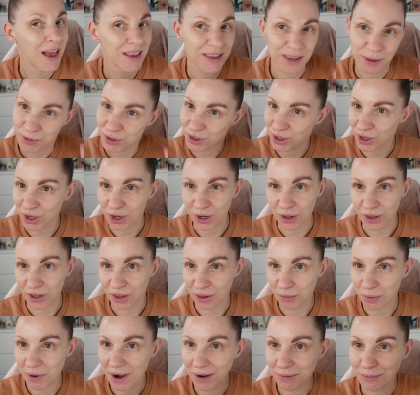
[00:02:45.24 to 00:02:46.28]
So I'm just going to do the other
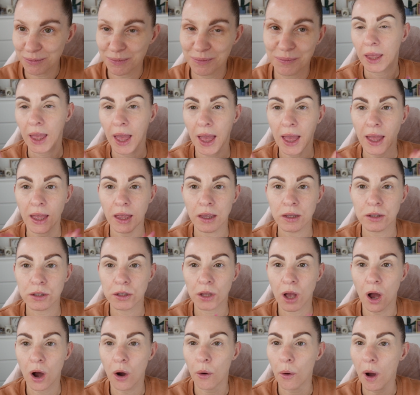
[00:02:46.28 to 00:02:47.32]
brow. Okay,
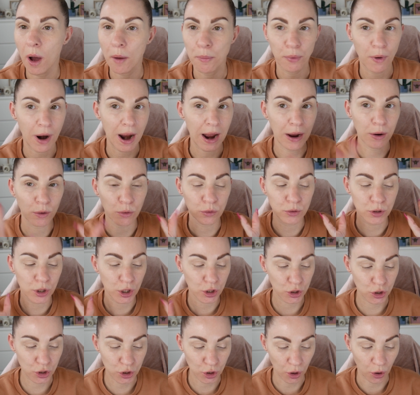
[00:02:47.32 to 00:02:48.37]
so brows
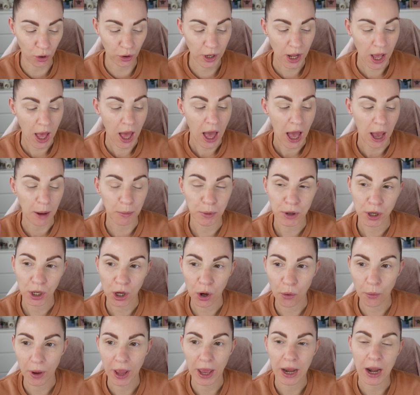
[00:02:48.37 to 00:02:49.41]
done. I'm going to
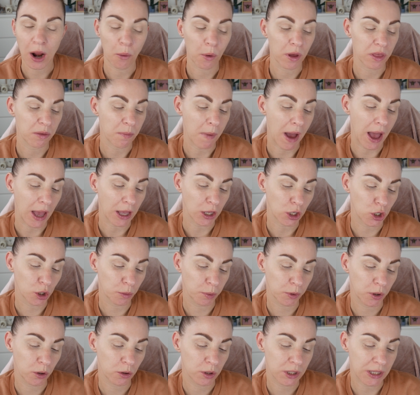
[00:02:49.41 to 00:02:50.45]
go in with my
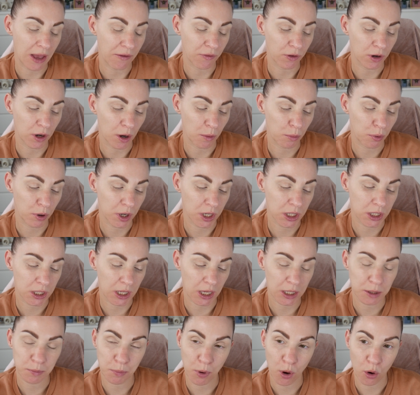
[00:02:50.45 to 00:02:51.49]
W7
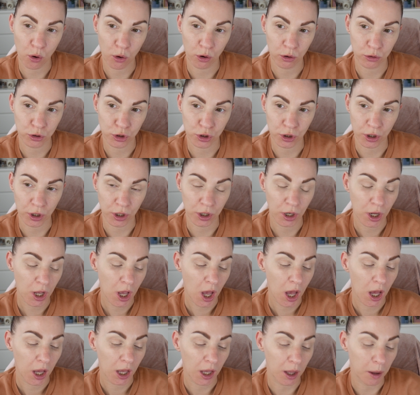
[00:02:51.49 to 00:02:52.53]
Princess Potion
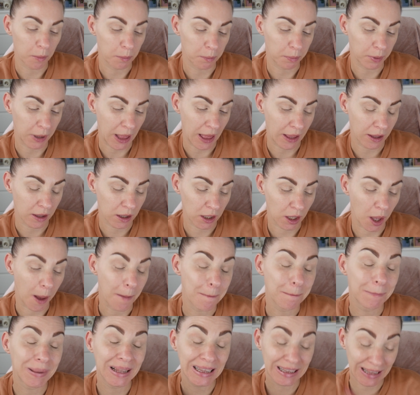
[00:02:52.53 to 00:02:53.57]

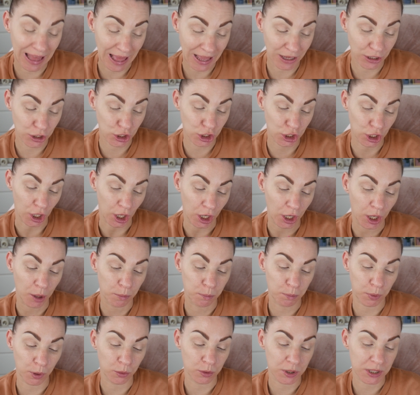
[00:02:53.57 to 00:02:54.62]
complexion
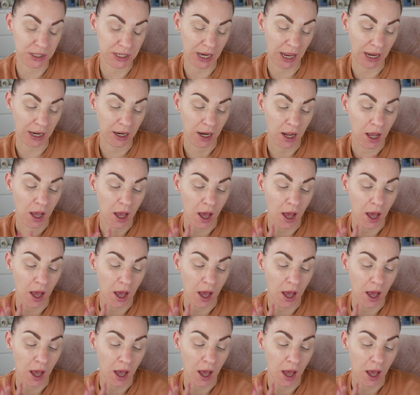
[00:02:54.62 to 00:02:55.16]
boosting